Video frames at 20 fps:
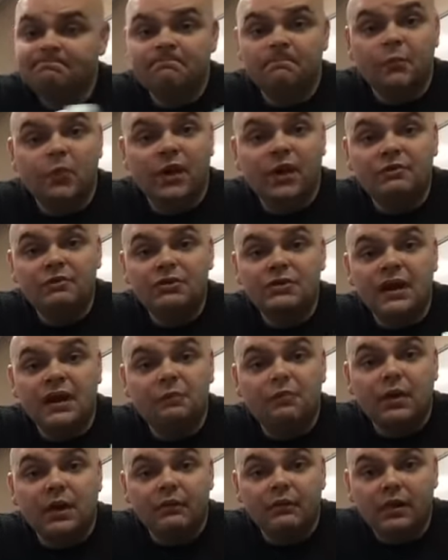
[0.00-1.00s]
Whatever shape,
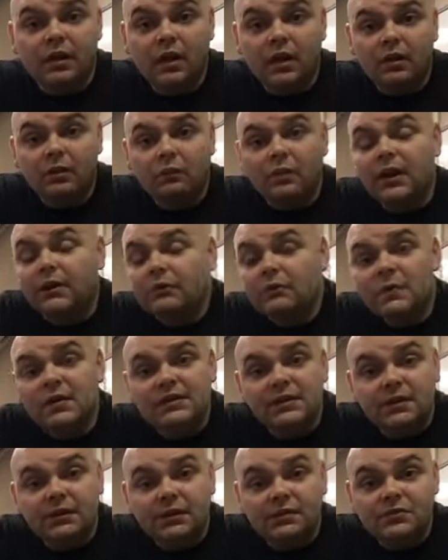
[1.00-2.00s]
whatever color, whatever
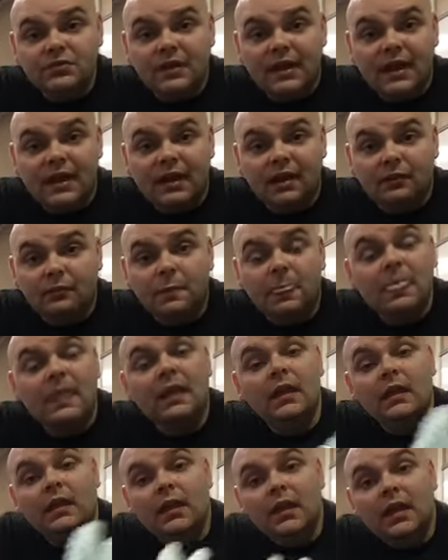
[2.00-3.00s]
materials you have.
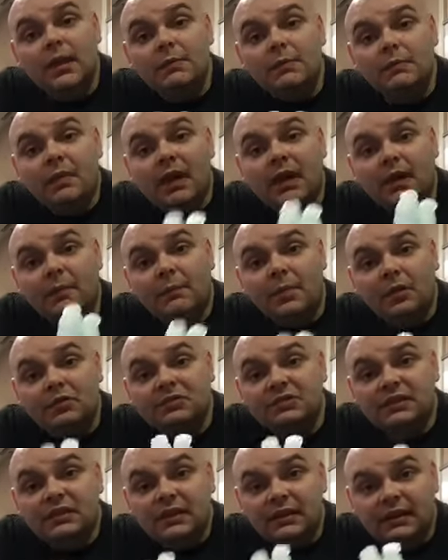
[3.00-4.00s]
Keep in mind I
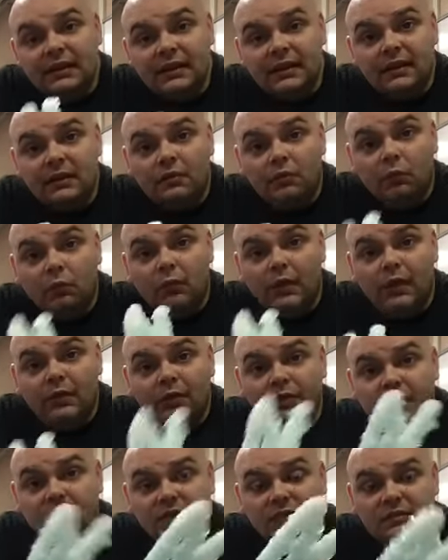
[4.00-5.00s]
posted a link
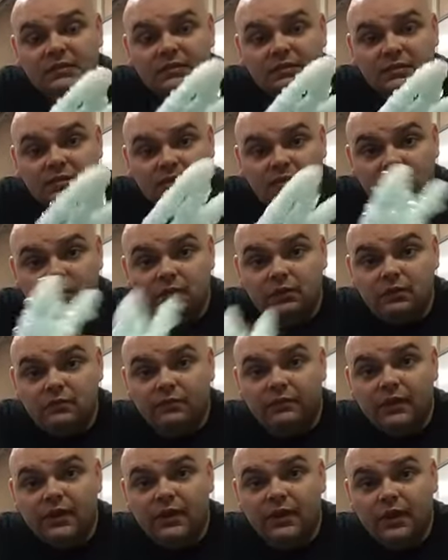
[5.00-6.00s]
with this
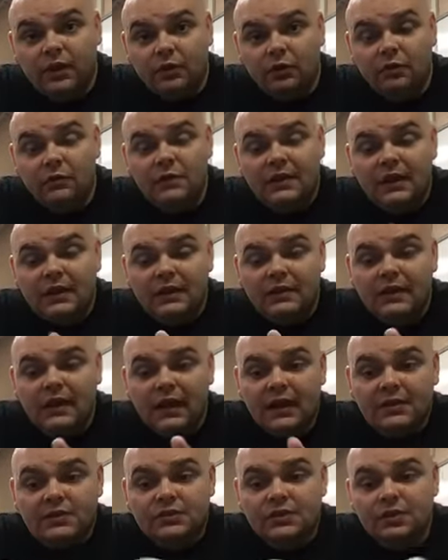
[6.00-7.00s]
video
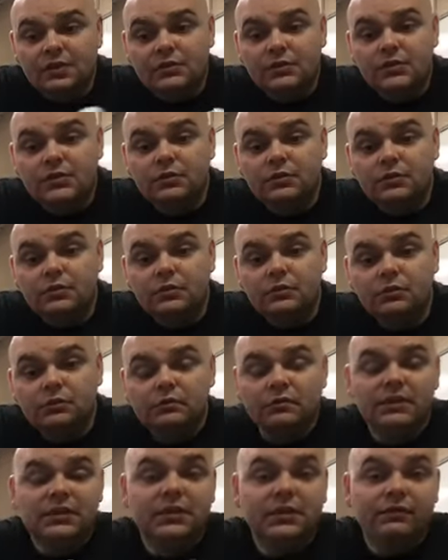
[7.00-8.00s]
that shows you
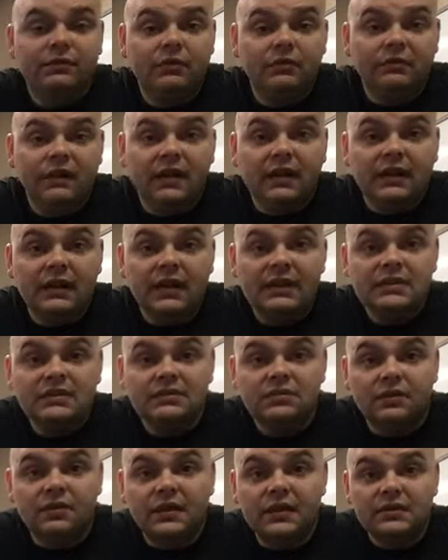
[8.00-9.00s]
different variations
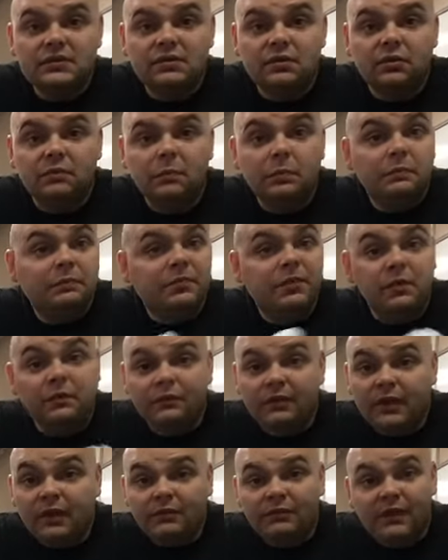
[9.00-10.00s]
on this. So feel
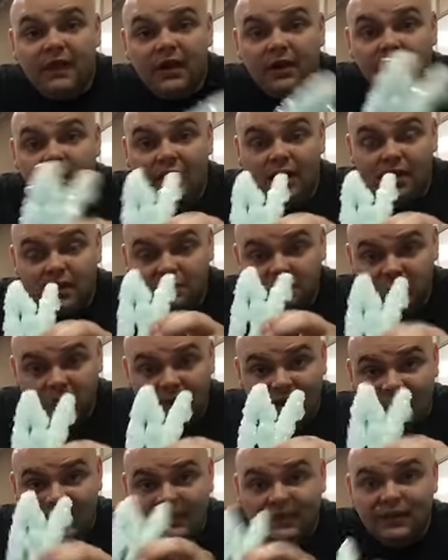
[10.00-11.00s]
free to vary up what
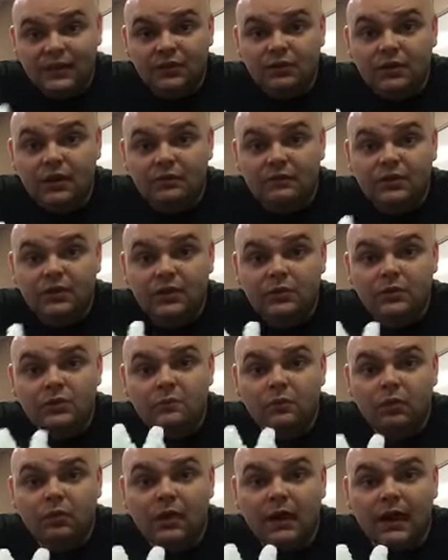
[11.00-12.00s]
I did. You don't have to use
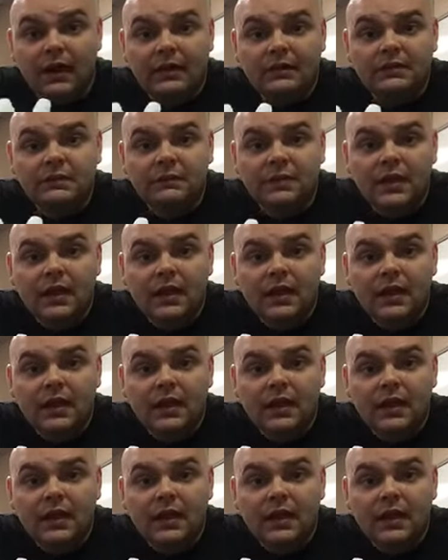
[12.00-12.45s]
borax.